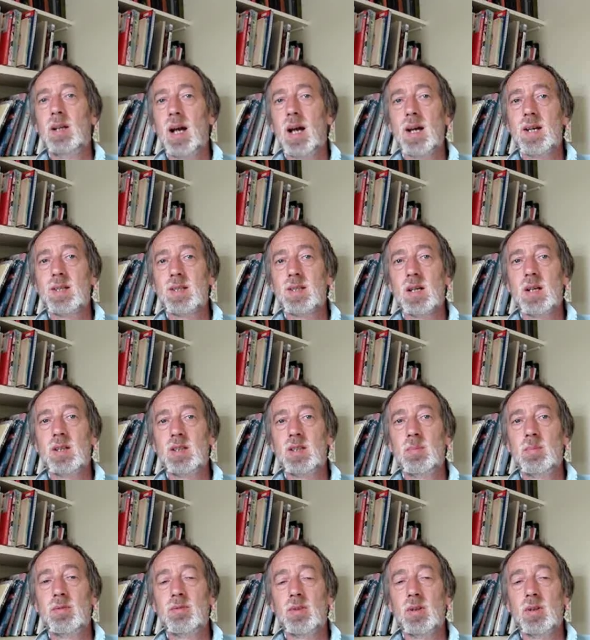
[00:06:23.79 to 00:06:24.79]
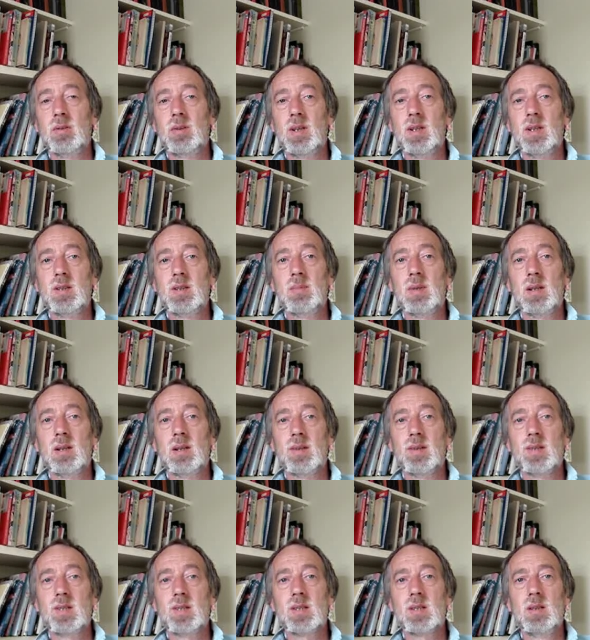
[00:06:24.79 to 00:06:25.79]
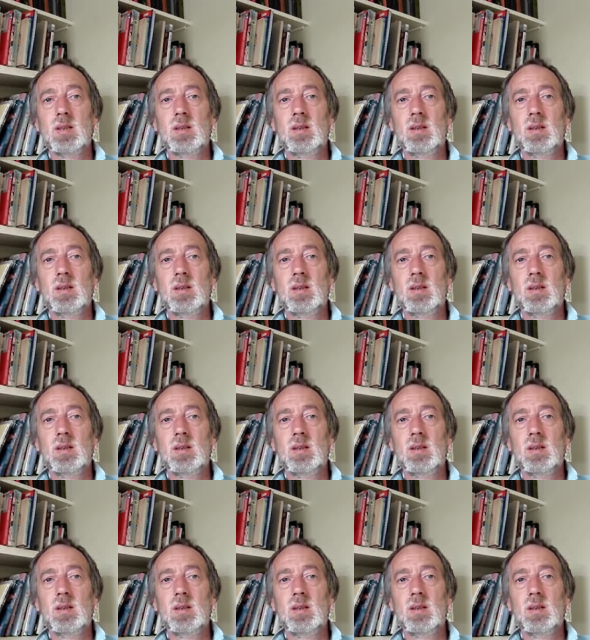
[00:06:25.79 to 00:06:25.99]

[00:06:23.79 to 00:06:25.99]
anxiety-provoking demands.